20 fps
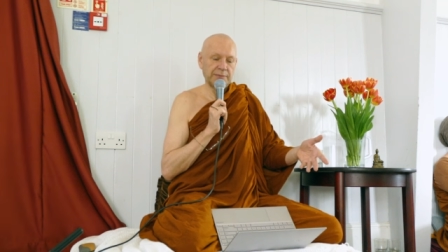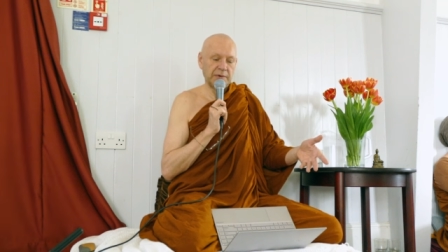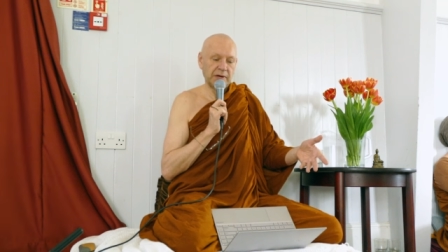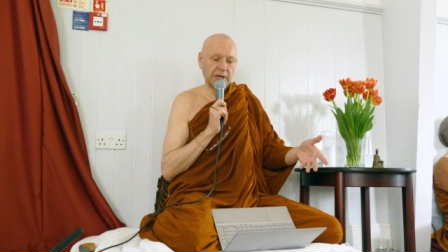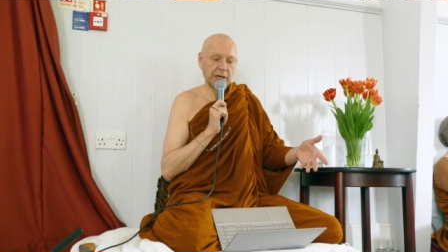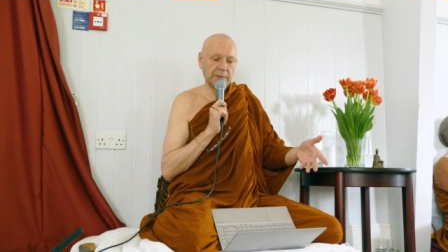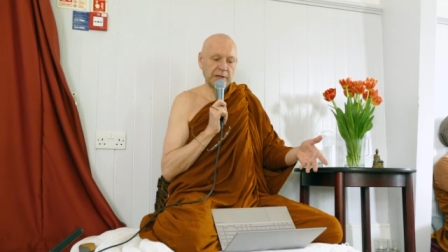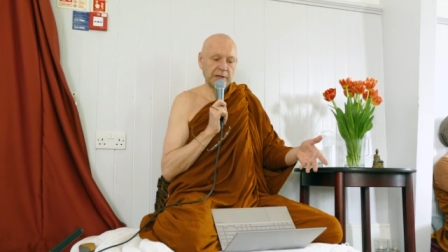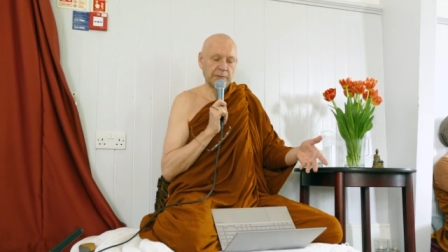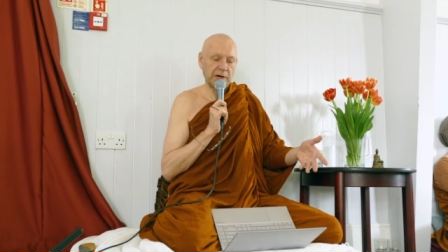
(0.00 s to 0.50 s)

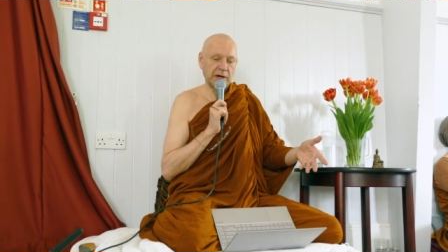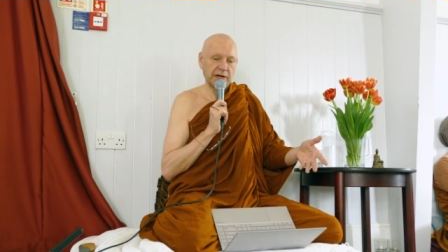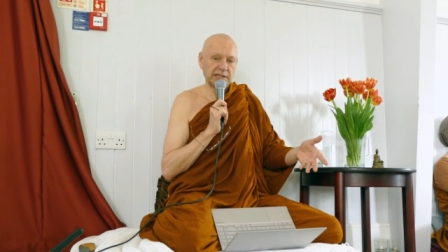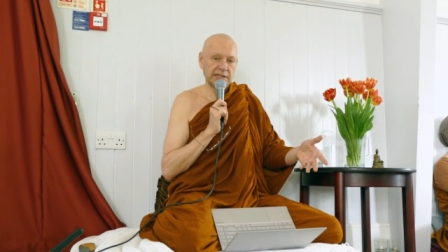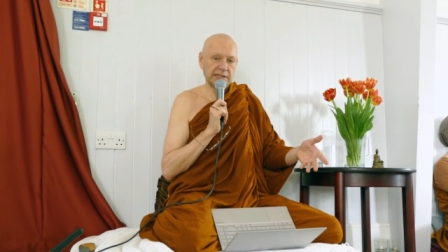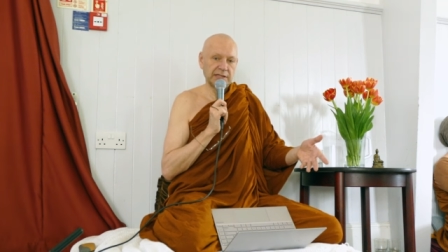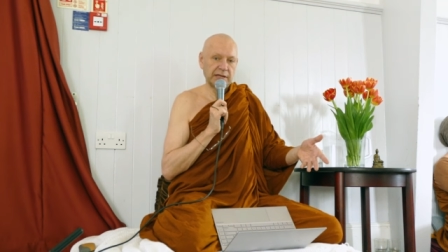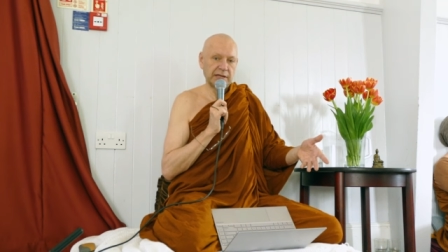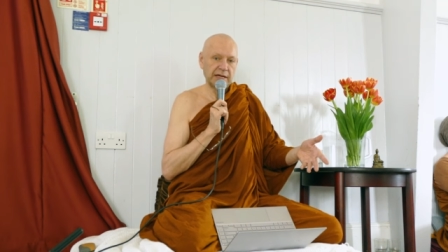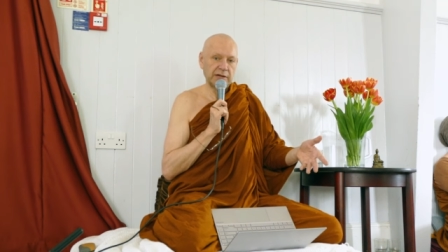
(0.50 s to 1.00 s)
becoming
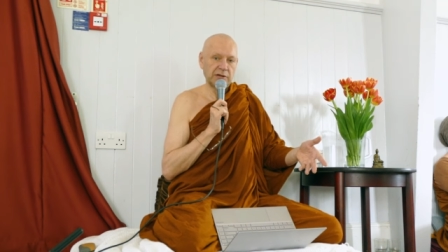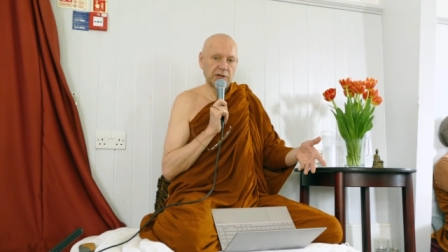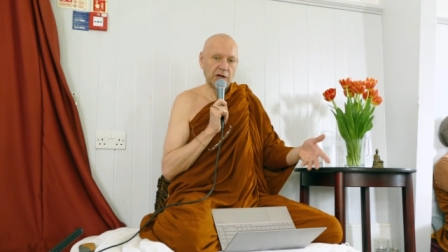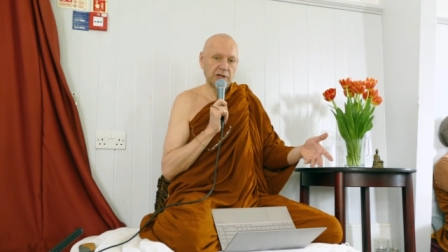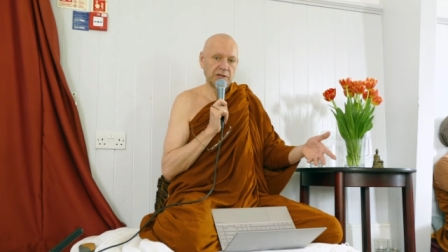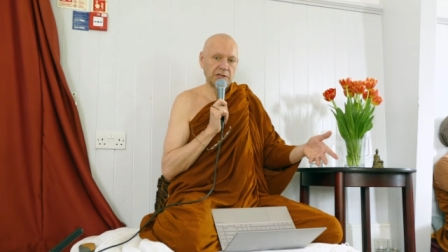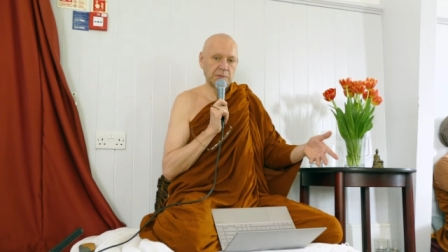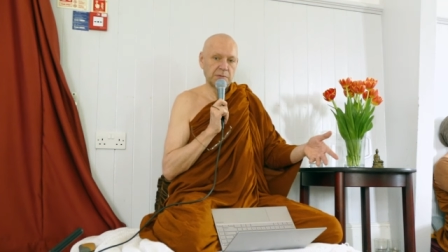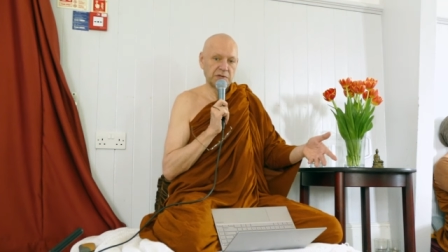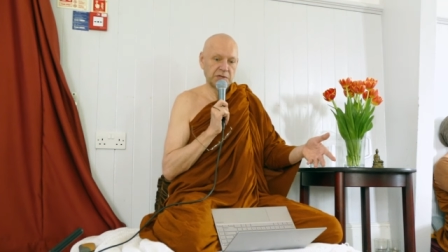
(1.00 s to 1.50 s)
monks and
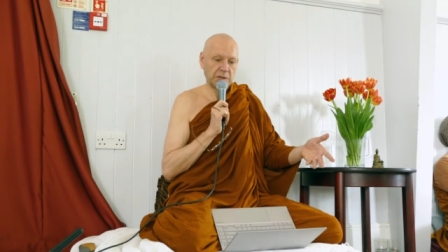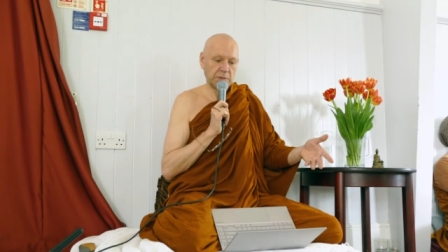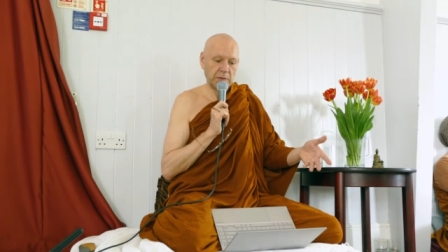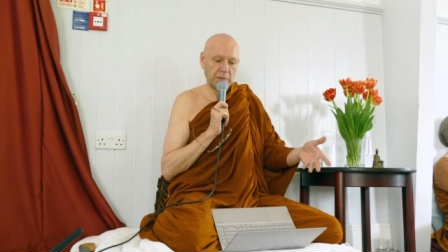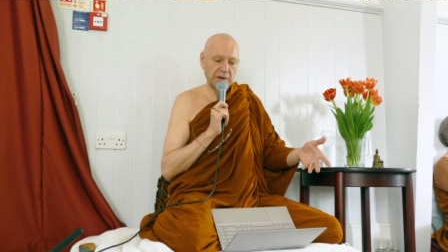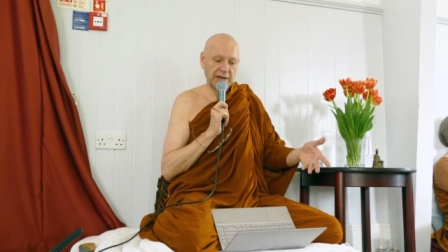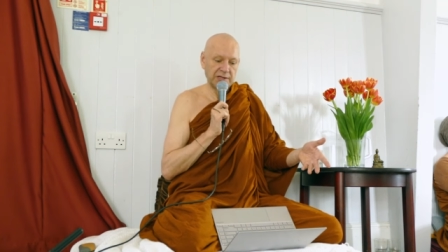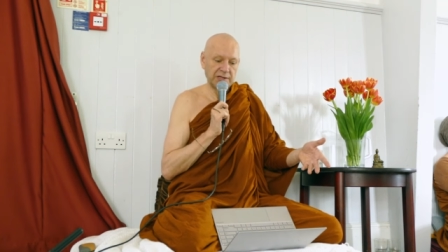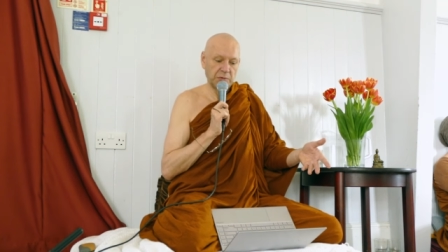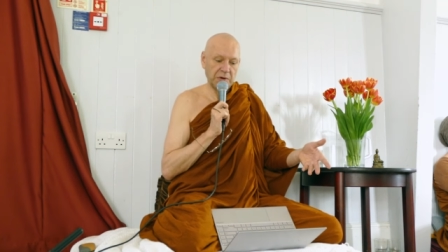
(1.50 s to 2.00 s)
nuns,
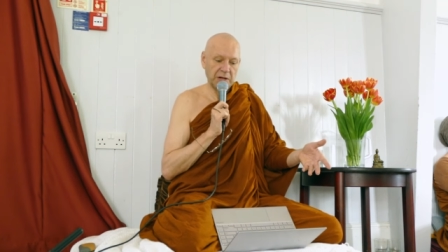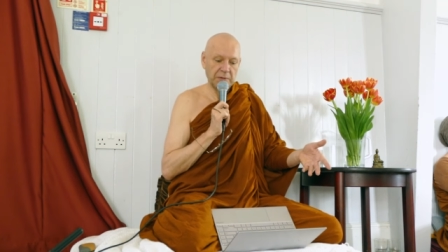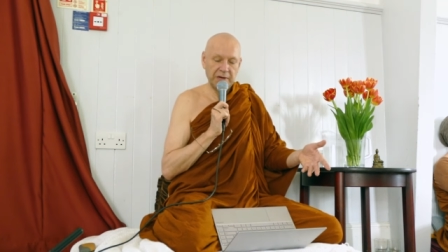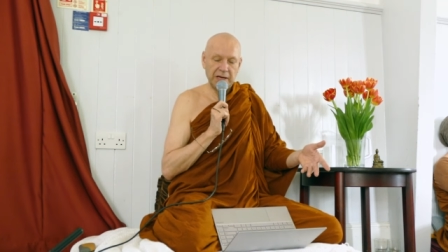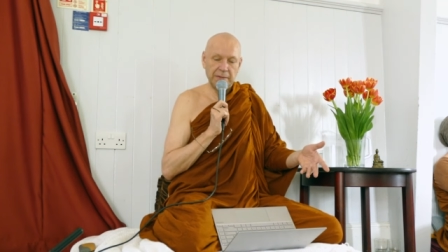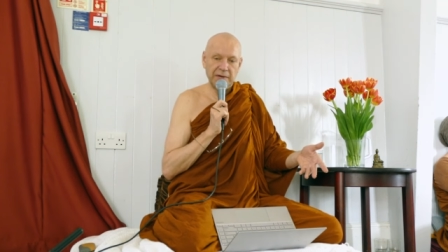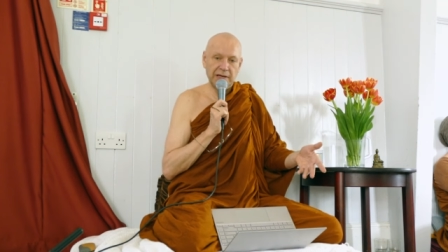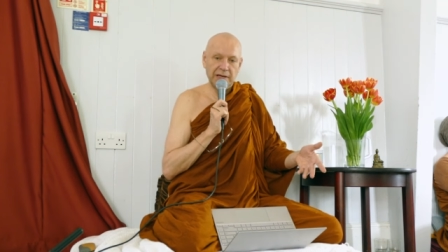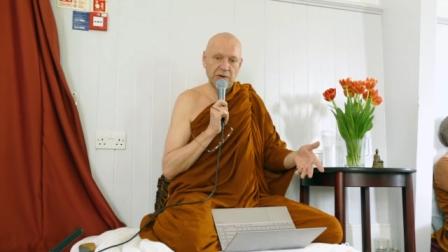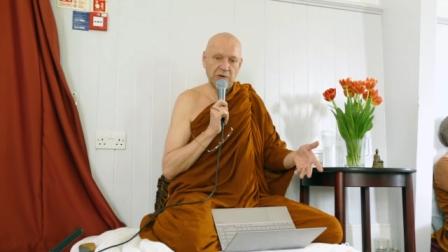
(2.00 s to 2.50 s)
presumably as well,
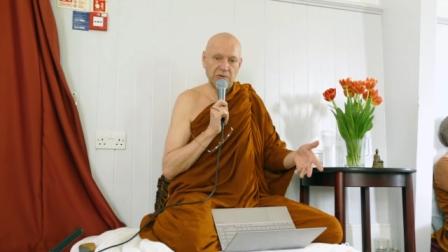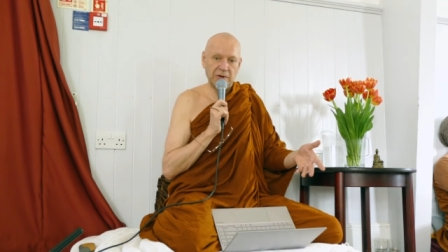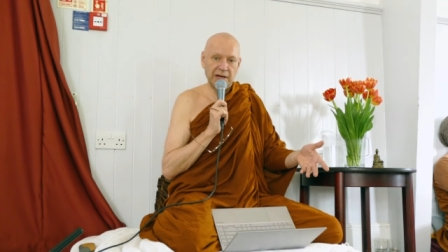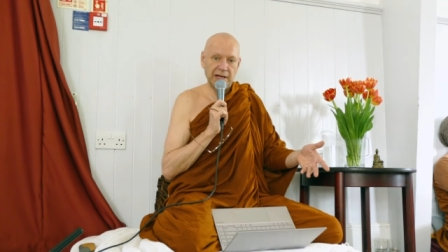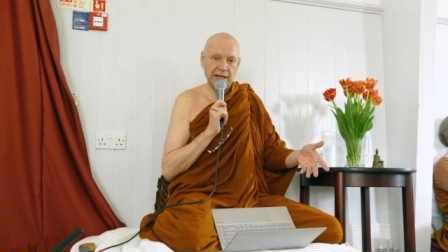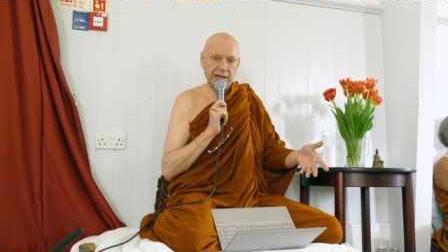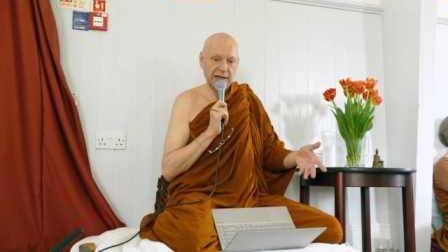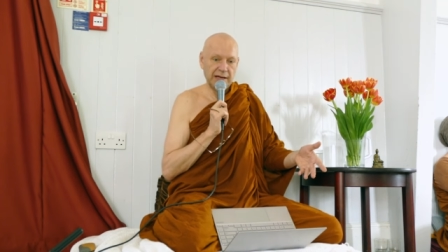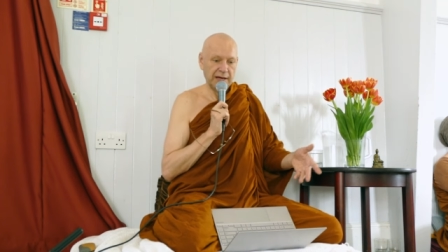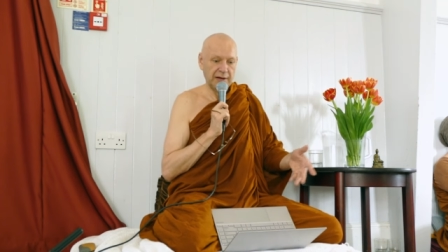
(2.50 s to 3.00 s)
maybe
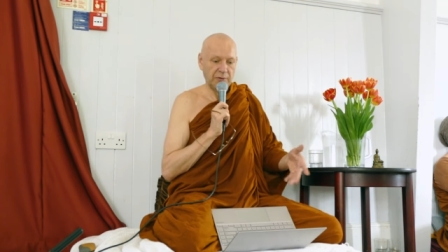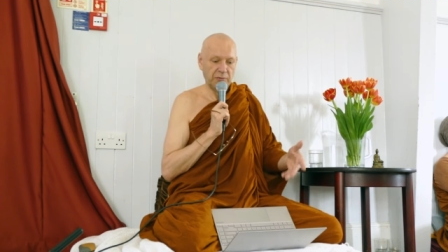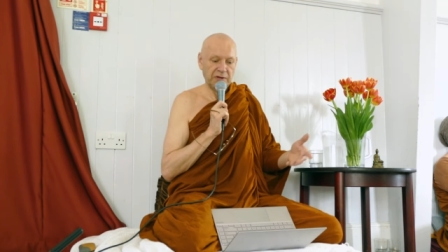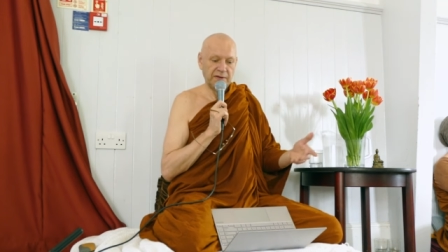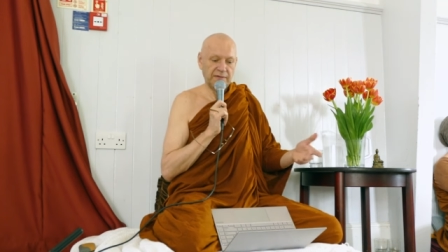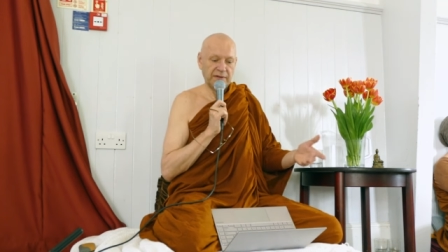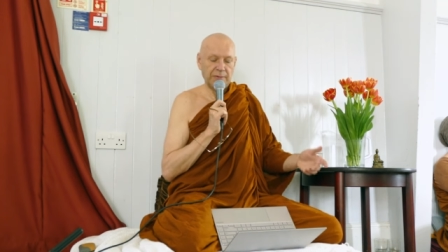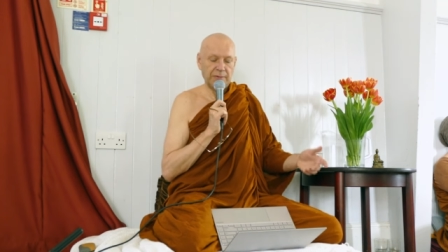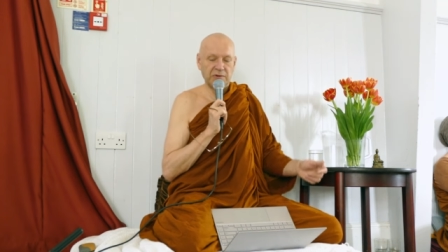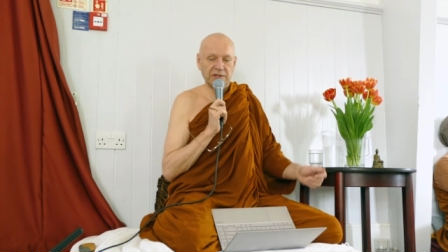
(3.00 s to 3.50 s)
already,
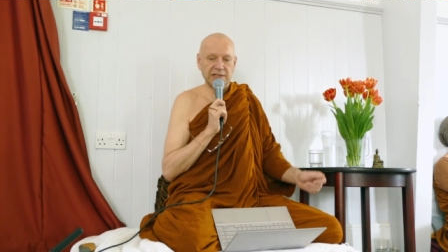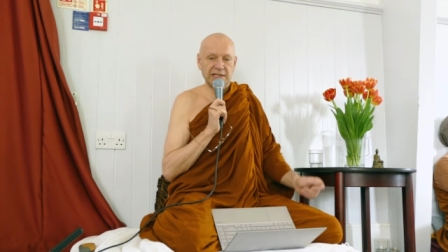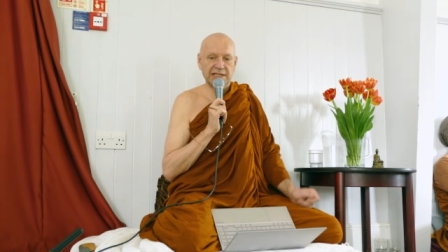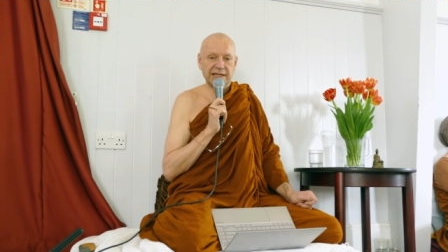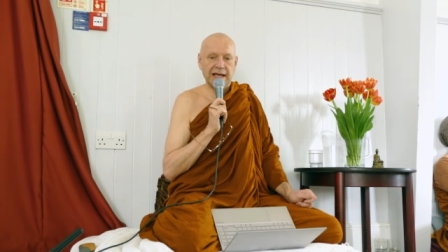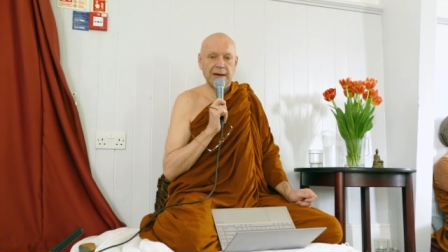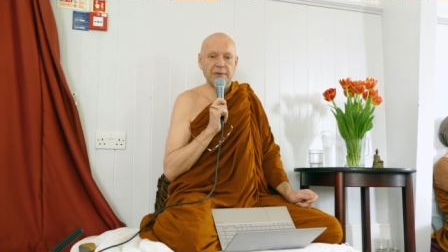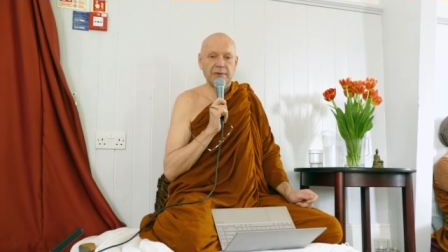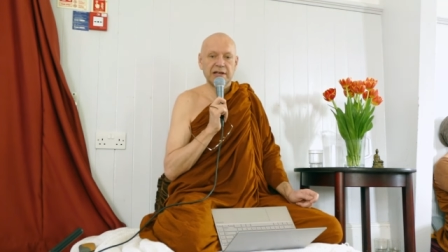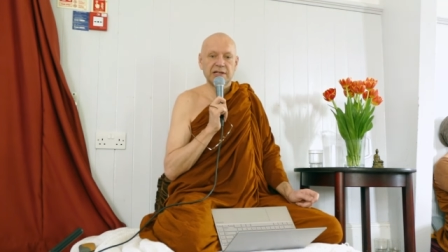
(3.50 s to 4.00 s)
if that was
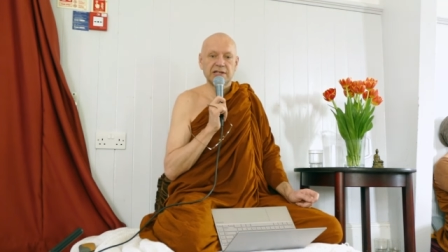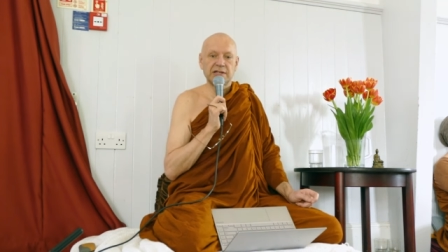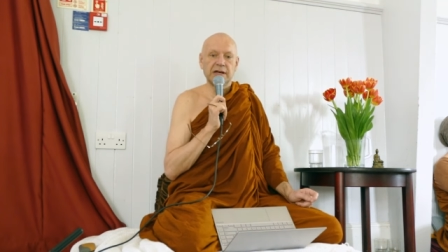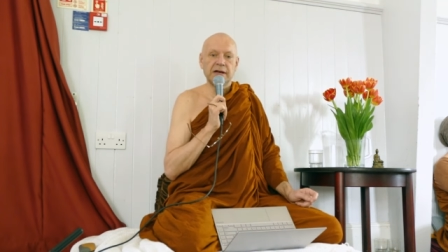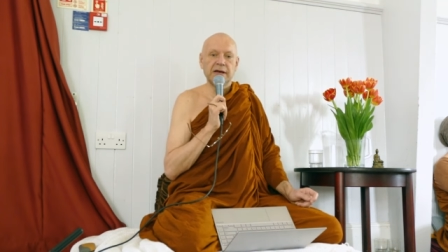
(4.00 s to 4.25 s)
established."